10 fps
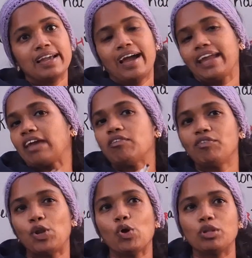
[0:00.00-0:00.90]
I have a
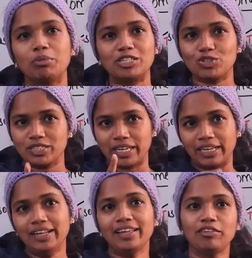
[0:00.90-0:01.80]
video on the menstrual
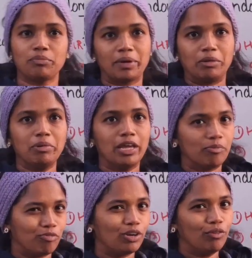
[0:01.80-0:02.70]
cycle. It might be
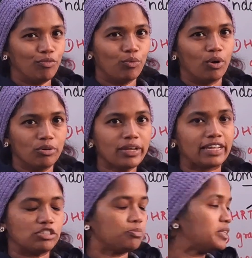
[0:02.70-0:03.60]
helpful if you want to
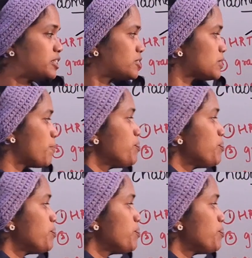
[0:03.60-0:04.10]
catch up in this.